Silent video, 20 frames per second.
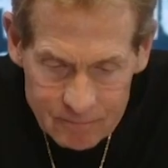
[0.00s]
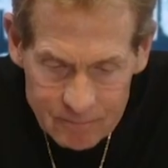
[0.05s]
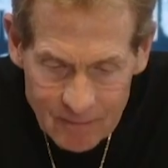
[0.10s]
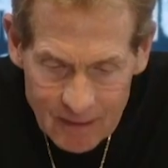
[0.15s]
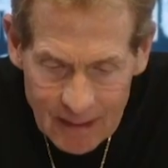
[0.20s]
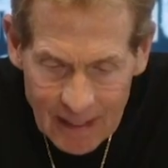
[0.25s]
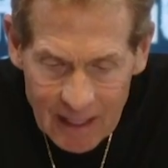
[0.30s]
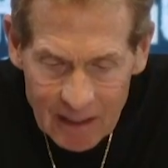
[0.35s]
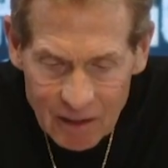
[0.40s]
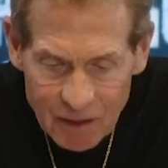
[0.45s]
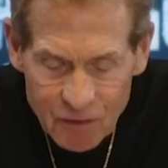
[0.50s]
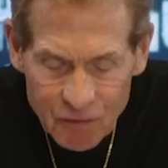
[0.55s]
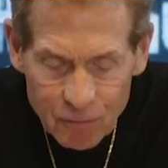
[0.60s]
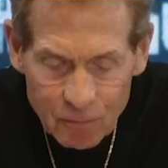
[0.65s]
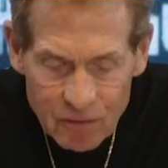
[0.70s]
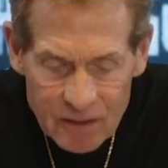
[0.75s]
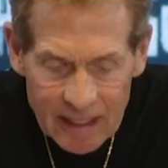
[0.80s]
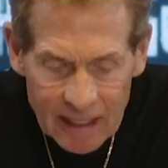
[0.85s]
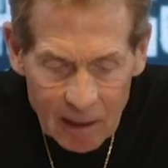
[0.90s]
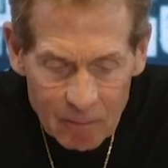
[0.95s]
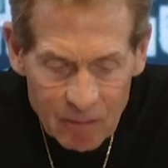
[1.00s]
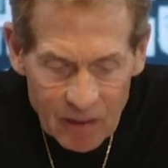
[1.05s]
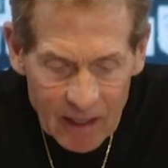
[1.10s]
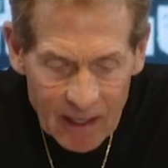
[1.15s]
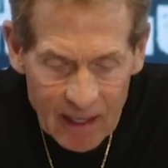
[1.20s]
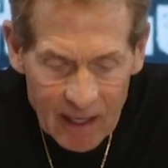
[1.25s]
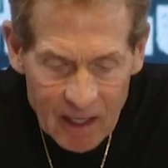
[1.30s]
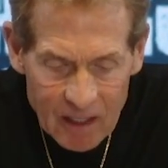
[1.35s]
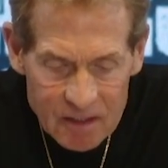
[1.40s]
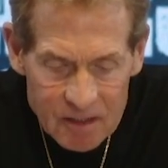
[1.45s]
Alex from Tampa
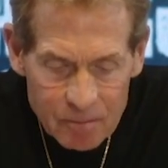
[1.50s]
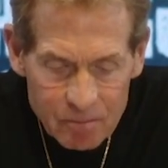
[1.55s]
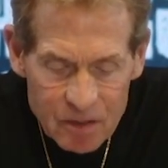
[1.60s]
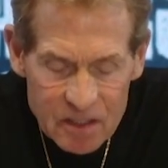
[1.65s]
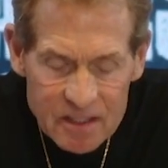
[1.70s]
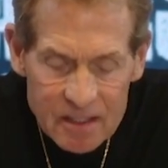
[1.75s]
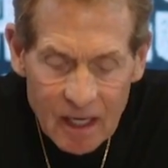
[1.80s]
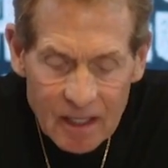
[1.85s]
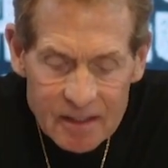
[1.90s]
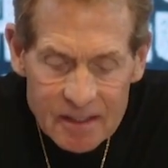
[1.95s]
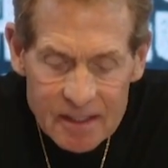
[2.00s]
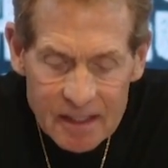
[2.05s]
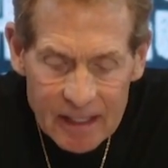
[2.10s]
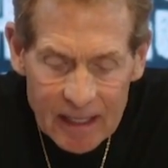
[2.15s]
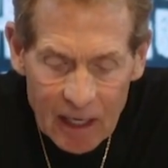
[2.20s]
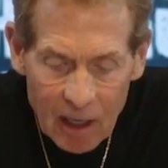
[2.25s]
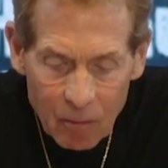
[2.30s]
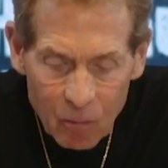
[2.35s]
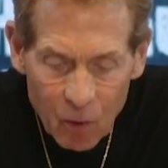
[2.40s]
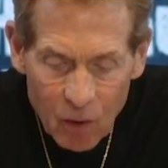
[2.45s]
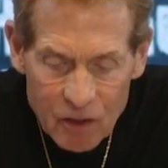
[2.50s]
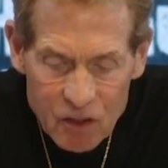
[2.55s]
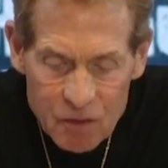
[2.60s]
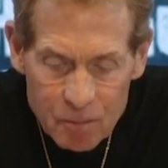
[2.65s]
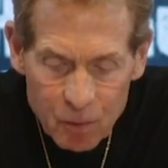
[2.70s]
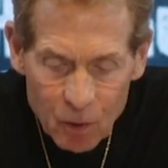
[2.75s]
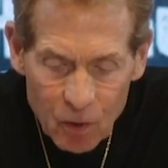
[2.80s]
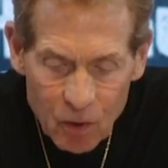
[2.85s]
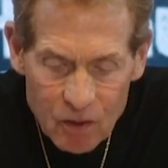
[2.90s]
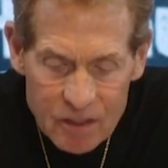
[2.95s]
asked, besides the Cowboys,
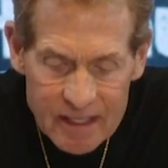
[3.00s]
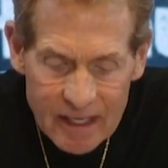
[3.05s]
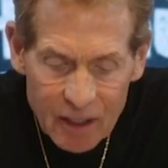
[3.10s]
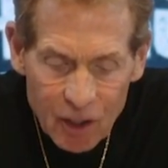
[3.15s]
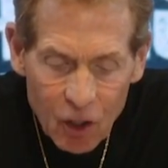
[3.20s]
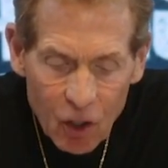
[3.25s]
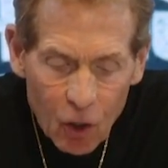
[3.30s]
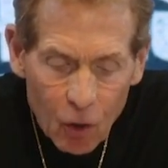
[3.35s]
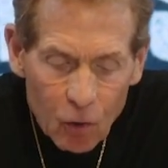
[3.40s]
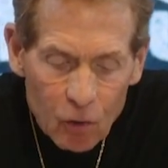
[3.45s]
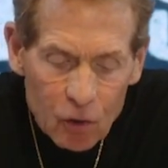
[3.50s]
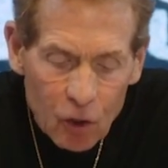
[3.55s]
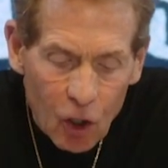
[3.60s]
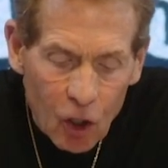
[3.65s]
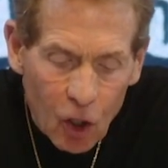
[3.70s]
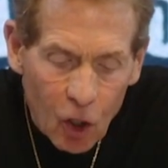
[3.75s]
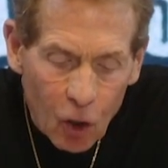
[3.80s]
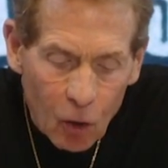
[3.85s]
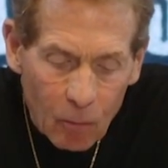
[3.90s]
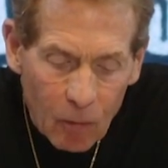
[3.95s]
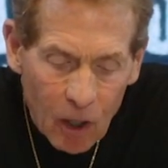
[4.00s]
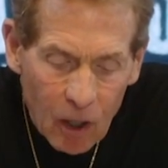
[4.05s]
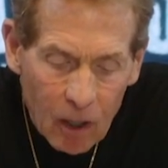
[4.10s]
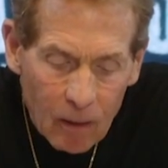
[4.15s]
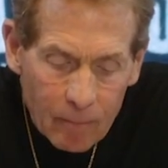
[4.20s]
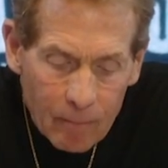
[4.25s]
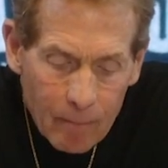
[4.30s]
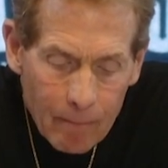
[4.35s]
Spurs, and Oklahoma,